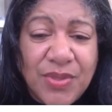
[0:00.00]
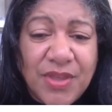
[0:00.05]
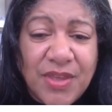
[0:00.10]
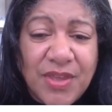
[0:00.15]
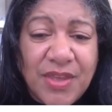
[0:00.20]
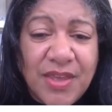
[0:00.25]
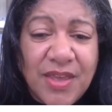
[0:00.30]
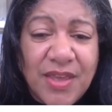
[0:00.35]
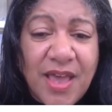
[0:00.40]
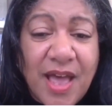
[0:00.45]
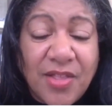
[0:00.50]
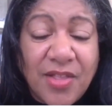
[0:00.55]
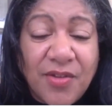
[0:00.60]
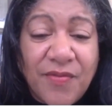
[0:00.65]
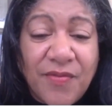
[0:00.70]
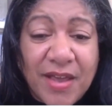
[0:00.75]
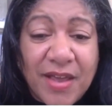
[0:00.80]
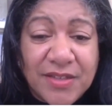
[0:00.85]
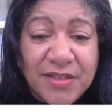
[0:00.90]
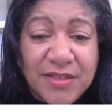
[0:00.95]
the
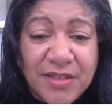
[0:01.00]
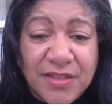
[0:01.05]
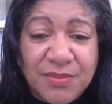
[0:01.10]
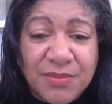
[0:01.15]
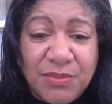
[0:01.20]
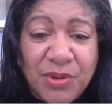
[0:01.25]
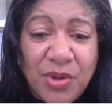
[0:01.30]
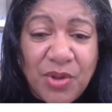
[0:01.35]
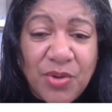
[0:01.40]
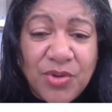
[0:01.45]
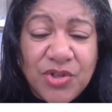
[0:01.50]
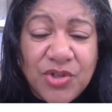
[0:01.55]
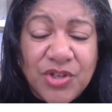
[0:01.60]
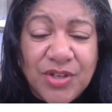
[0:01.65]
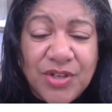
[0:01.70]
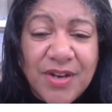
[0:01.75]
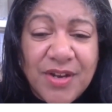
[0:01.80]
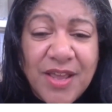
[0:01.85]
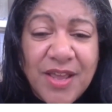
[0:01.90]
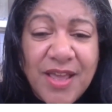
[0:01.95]
Halifax
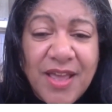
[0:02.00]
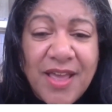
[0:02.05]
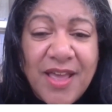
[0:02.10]
Explosion.